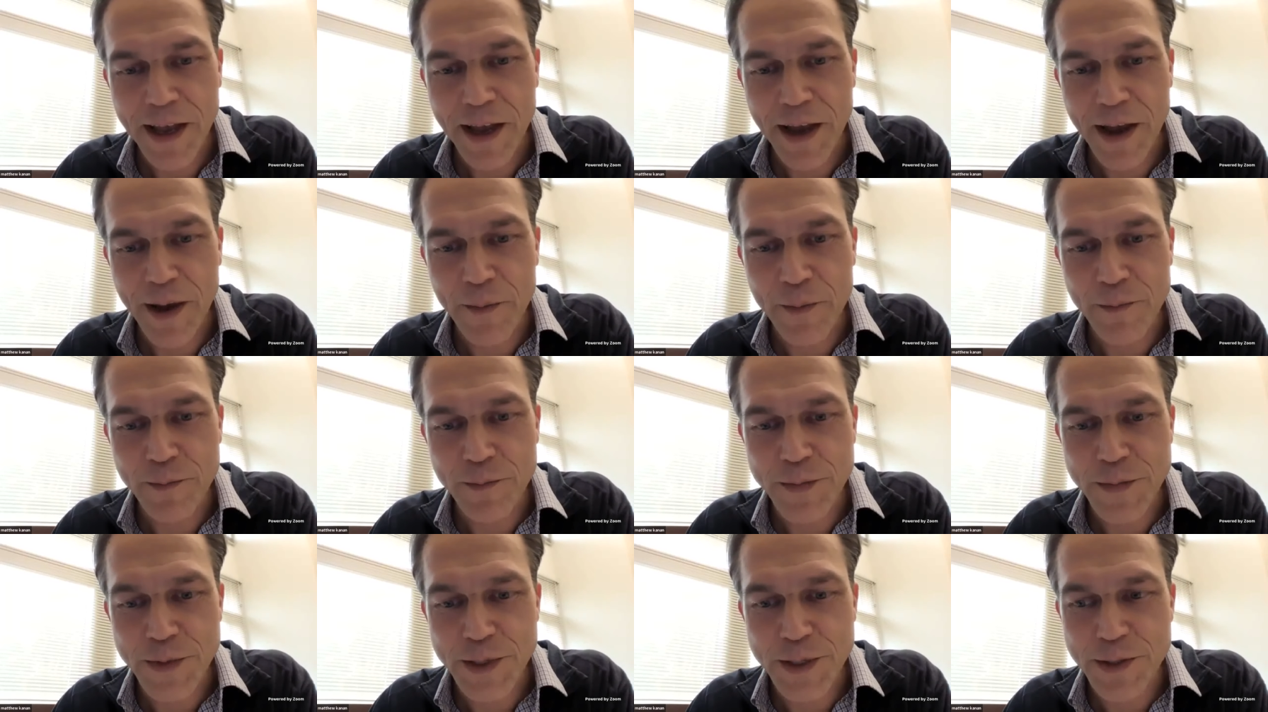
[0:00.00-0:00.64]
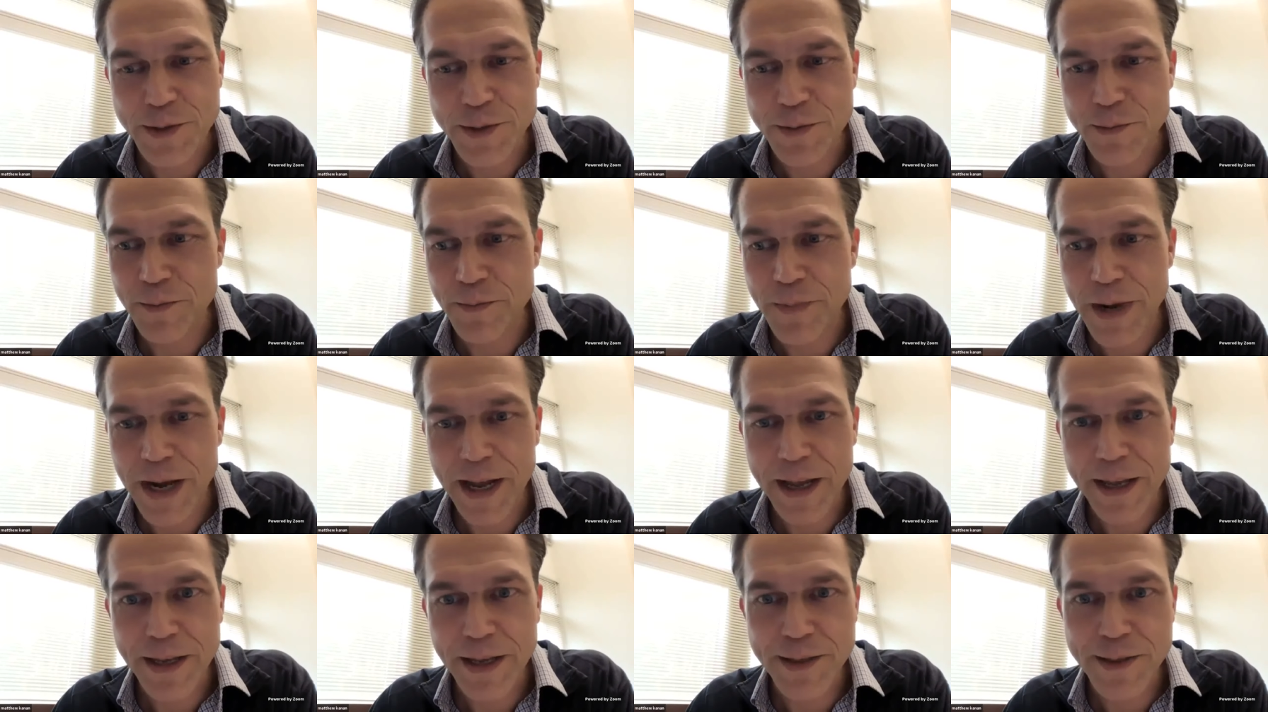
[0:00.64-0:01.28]
um, just
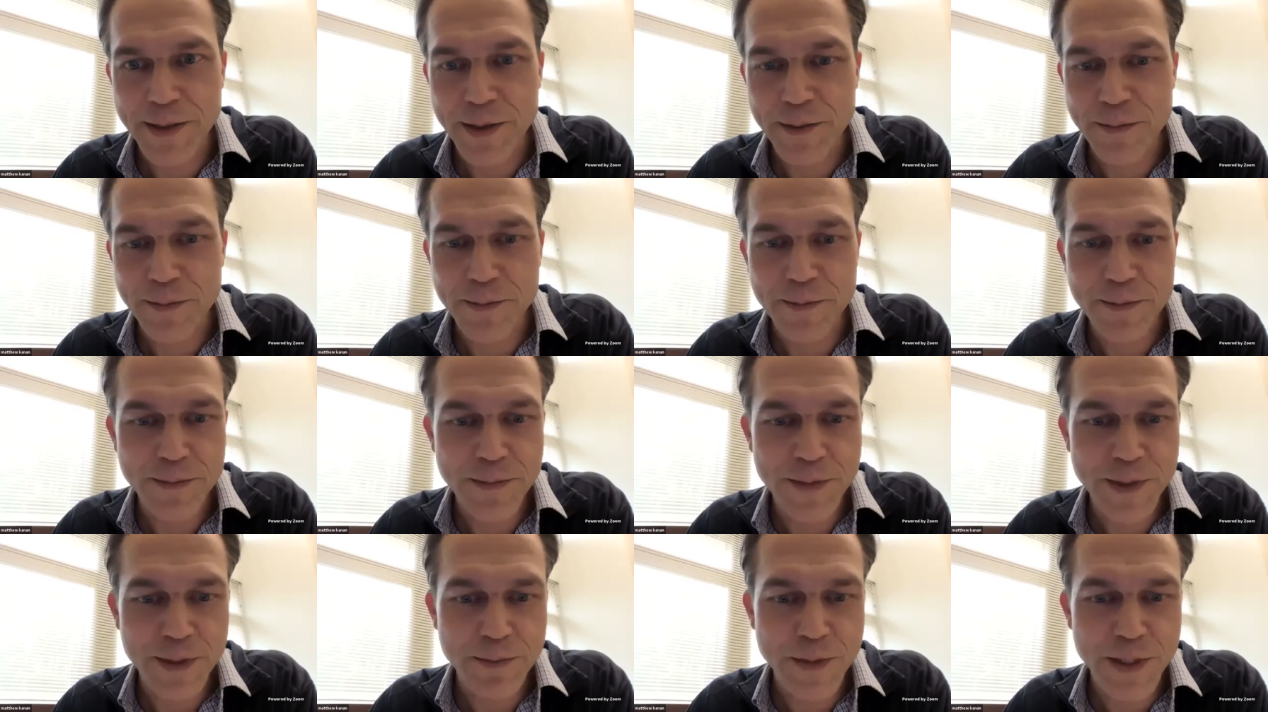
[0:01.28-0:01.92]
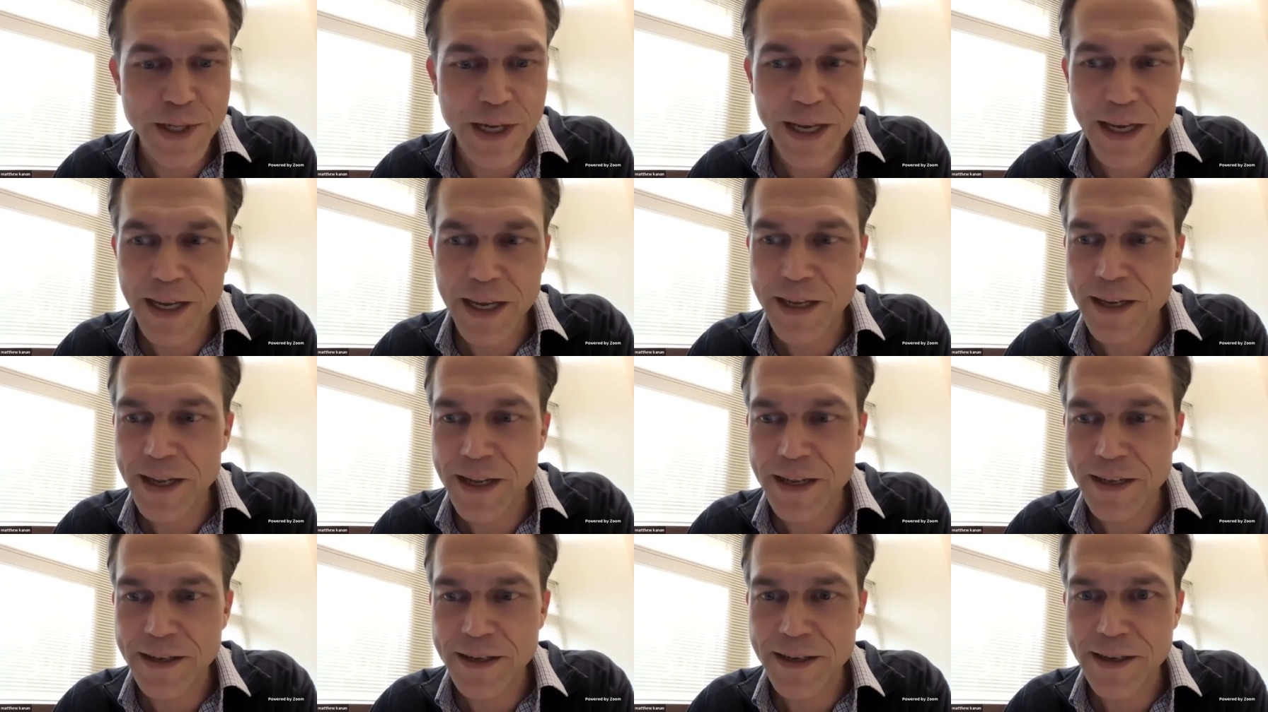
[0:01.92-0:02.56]
buying some some chicken
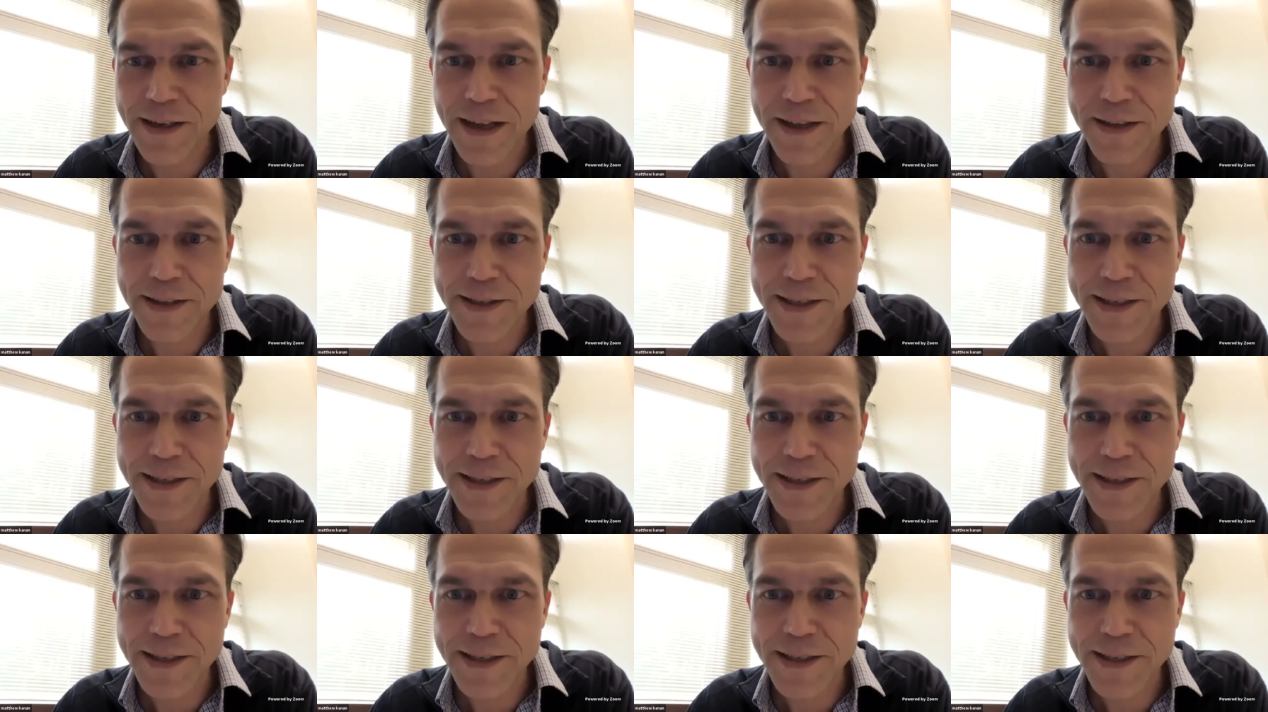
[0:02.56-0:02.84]
and, and